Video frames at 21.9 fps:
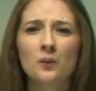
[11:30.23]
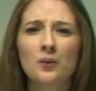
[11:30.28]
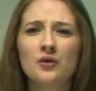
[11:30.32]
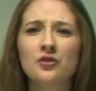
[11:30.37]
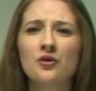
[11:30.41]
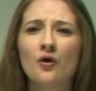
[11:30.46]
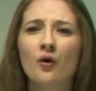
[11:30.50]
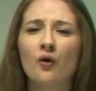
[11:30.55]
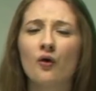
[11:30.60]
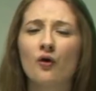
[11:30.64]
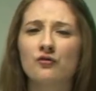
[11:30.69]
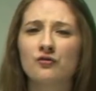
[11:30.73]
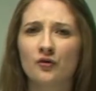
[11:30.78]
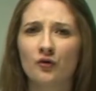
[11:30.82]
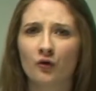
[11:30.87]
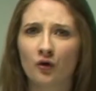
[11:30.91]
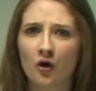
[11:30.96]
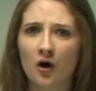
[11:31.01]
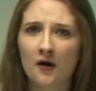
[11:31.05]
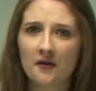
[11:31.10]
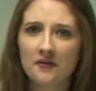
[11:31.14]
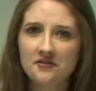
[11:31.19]
with the awful
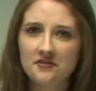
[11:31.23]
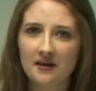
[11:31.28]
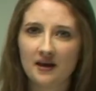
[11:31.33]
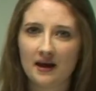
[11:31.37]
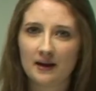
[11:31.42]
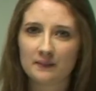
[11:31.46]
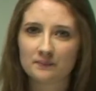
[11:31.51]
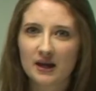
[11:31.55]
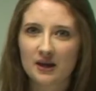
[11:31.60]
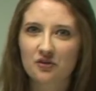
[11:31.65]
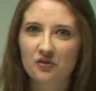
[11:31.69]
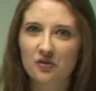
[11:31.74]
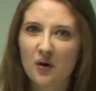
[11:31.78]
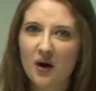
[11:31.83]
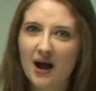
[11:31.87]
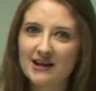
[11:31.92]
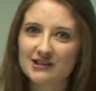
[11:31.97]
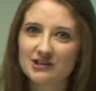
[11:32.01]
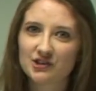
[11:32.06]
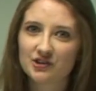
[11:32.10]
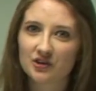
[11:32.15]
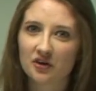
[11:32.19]
content is
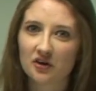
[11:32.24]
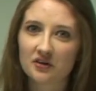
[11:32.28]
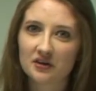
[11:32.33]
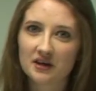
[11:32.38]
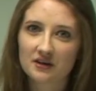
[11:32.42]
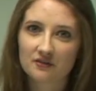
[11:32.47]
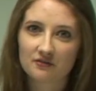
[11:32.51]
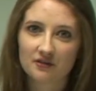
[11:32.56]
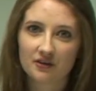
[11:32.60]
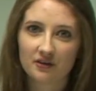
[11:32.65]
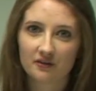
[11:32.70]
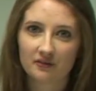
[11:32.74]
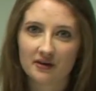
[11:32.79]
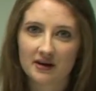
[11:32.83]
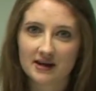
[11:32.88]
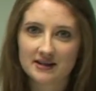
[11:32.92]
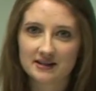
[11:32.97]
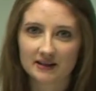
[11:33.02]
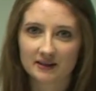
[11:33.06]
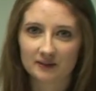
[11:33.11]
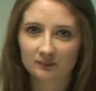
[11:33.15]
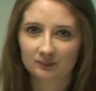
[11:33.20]
quite shocking for the
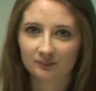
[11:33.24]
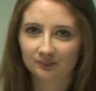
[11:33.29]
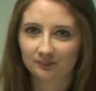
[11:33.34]
reader.